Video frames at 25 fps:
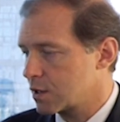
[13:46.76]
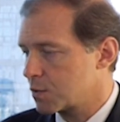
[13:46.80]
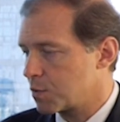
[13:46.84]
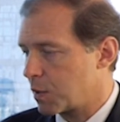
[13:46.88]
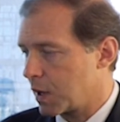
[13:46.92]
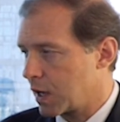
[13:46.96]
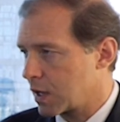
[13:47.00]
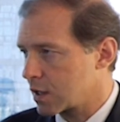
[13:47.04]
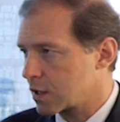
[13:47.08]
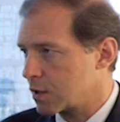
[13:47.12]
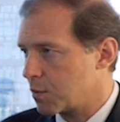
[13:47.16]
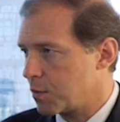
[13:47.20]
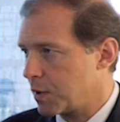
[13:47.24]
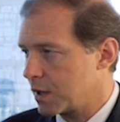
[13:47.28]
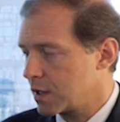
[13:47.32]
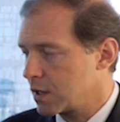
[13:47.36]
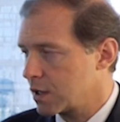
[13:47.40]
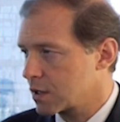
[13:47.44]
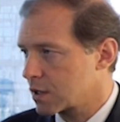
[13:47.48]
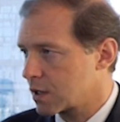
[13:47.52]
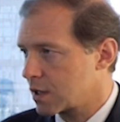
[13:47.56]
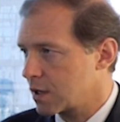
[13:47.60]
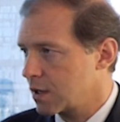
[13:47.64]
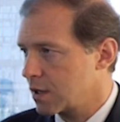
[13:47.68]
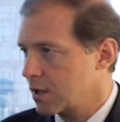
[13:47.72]
ever
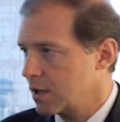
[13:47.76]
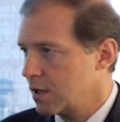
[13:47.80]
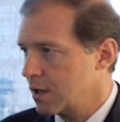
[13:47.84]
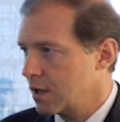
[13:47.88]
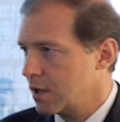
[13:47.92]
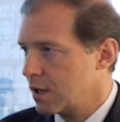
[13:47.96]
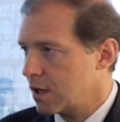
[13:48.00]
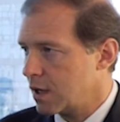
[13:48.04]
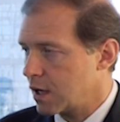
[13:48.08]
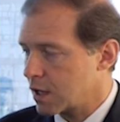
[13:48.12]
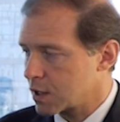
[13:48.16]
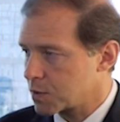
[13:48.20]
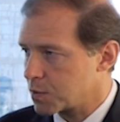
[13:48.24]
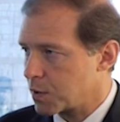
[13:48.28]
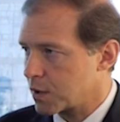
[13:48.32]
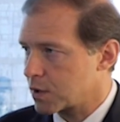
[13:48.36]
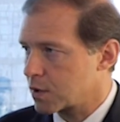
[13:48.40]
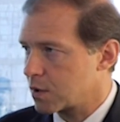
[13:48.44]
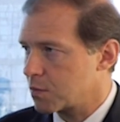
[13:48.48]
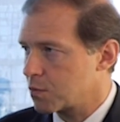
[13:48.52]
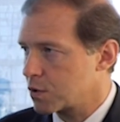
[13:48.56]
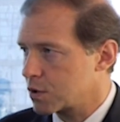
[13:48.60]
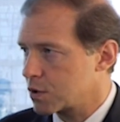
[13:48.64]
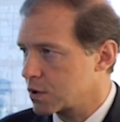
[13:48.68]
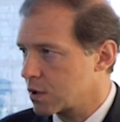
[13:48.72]
since the national
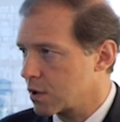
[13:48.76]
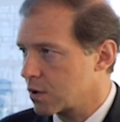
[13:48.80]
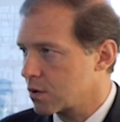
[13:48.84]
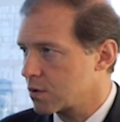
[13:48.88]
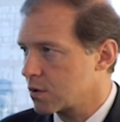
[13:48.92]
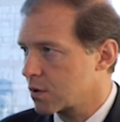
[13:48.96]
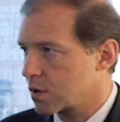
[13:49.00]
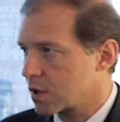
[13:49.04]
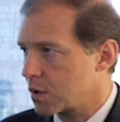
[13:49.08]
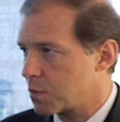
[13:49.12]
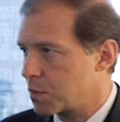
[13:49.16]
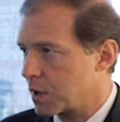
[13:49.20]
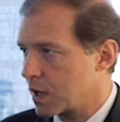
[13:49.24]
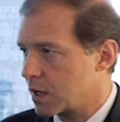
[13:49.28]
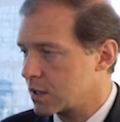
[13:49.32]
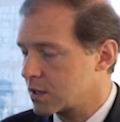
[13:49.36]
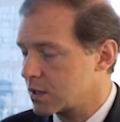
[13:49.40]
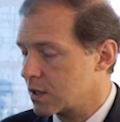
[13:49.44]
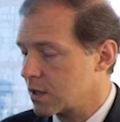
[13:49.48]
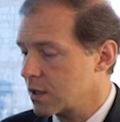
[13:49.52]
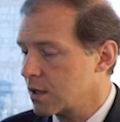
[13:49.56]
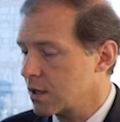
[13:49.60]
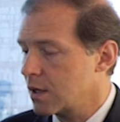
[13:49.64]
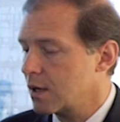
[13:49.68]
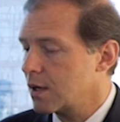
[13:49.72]
projects have
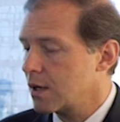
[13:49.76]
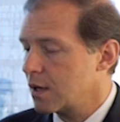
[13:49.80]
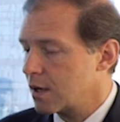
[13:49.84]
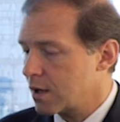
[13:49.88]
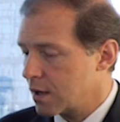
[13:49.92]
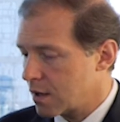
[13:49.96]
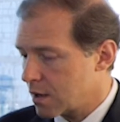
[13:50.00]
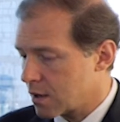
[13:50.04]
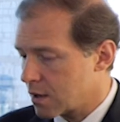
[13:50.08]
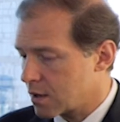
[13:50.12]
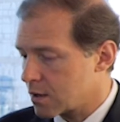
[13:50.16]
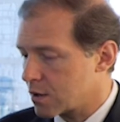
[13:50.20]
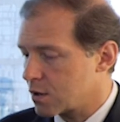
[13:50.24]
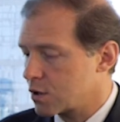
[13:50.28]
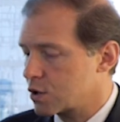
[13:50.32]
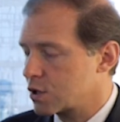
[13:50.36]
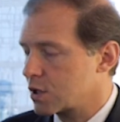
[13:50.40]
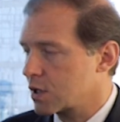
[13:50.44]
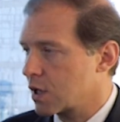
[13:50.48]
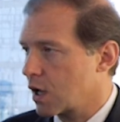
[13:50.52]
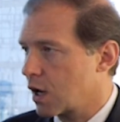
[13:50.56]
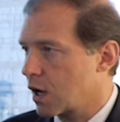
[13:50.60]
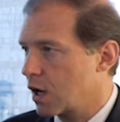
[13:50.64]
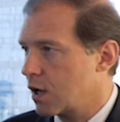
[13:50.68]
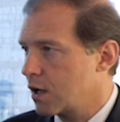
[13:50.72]
been put online.
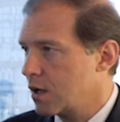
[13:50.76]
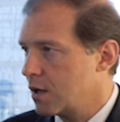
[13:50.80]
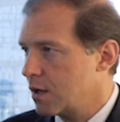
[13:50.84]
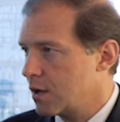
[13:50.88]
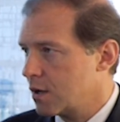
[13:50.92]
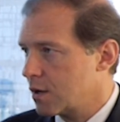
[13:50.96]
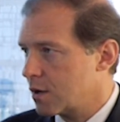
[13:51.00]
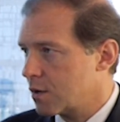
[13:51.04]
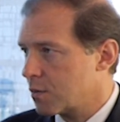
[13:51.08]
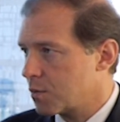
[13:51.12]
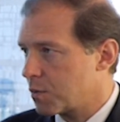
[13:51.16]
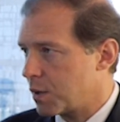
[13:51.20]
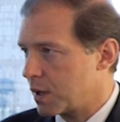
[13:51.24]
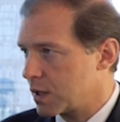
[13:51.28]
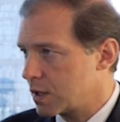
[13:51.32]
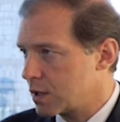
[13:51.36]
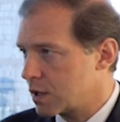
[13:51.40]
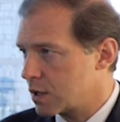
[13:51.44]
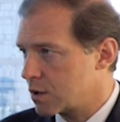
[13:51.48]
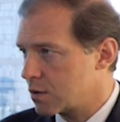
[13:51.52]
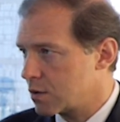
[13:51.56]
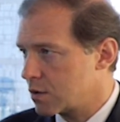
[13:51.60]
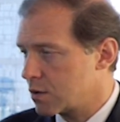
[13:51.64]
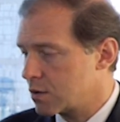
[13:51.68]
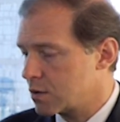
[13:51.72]

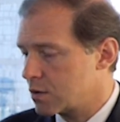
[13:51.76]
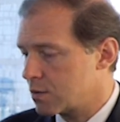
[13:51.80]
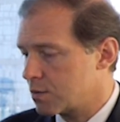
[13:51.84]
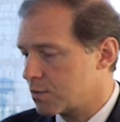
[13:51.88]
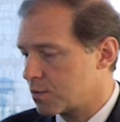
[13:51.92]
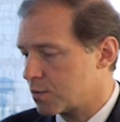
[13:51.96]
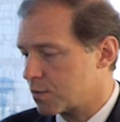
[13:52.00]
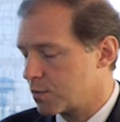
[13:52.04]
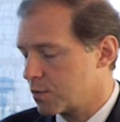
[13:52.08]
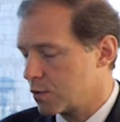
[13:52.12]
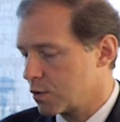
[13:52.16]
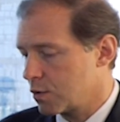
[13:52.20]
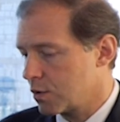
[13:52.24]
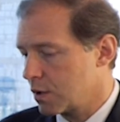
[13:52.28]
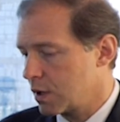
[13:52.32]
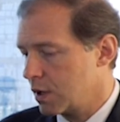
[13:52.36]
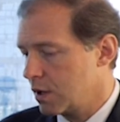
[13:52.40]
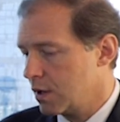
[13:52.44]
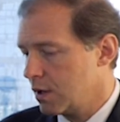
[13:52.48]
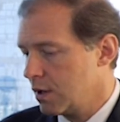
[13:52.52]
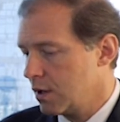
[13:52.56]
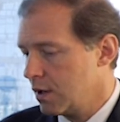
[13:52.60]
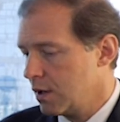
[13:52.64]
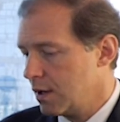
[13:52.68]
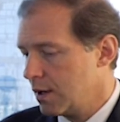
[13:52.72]

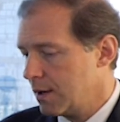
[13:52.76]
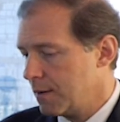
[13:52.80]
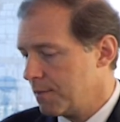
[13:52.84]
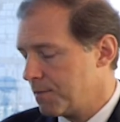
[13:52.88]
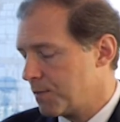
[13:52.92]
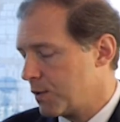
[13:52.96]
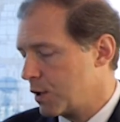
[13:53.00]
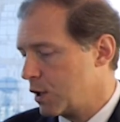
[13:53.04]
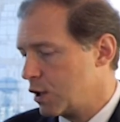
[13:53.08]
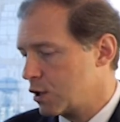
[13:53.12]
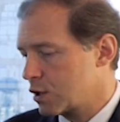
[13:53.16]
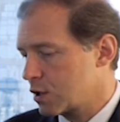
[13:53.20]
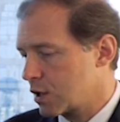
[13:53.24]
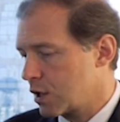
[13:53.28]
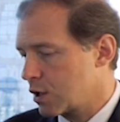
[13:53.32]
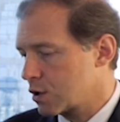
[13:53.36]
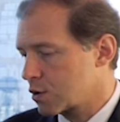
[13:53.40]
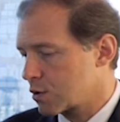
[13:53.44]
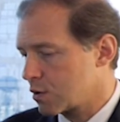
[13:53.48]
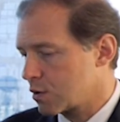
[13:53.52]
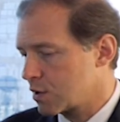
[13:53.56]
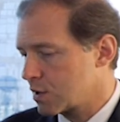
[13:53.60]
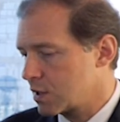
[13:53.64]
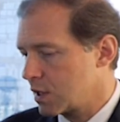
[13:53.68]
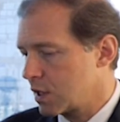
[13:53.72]
These were the
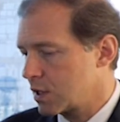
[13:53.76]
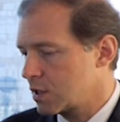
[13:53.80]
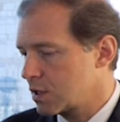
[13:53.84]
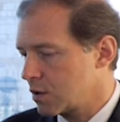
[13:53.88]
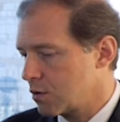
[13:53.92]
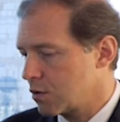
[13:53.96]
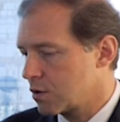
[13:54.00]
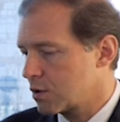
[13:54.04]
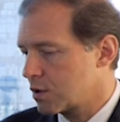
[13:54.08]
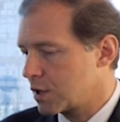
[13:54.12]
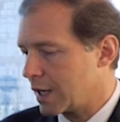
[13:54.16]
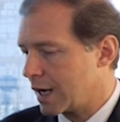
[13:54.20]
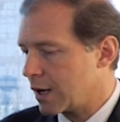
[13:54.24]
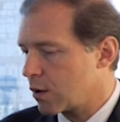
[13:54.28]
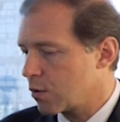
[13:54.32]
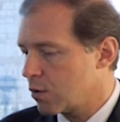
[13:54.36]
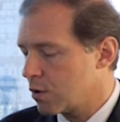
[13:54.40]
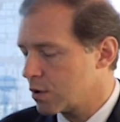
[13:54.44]
projects that we started